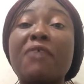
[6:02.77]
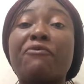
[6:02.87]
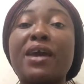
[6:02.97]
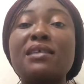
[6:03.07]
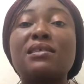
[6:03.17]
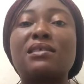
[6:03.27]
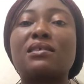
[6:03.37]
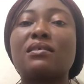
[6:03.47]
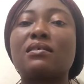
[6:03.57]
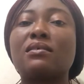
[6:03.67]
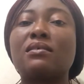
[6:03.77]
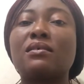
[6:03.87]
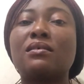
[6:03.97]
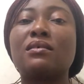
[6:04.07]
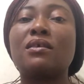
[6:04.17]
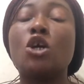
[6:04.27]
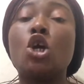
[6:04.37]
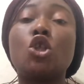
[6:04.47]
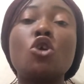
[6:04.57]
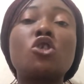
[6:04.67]
friends?
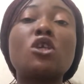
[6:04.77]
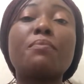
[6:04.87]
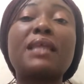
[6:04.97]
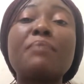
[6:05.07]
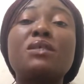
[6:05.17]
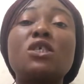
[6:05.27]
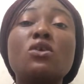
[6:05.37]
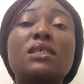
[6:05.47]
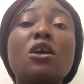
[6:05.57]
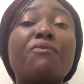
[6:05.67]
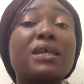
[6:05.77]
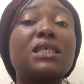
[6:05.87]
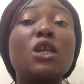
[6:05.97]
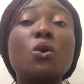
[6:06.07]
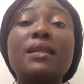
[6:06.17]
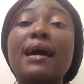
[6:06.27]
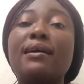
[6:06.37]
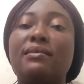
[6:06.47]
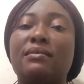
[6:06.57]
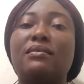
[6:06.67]
Do you sometimes see yourself as a
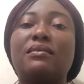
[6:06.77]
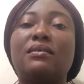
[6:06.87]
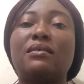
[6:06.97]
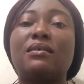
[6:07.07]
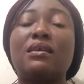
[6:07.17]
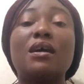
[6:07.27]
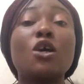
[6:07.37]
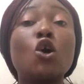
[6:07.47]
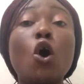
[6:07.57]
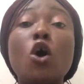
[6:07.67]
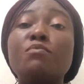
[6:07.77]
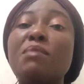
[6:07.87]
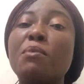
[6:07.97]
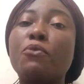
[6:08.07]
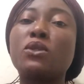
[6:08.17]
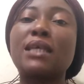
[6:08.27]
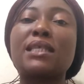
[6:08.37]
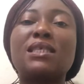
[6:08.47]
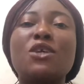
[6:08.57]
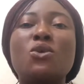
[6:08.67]
loner? God may be
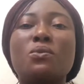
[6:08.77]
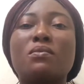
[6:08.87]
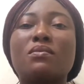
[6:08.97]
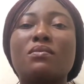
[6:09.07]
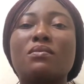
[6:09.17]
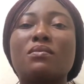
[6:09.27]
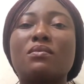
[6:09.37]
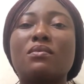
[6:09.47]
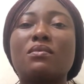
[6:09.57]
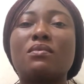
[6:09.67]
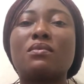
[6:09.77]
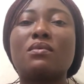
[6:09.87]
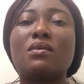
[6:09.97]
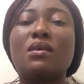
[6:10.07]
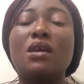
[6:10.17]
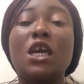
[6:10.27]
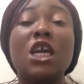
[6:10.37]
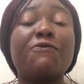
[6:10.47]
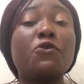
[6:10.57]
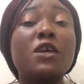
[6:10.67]
protecting you.
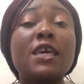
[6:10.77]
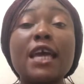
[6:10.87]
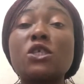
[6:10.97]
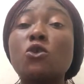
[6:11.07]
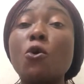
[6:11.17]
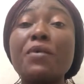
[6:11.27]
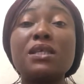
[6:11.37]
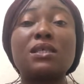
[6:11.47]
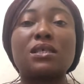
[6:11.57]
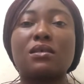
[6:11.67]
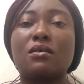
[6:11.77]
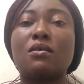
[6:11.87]
If you hear stories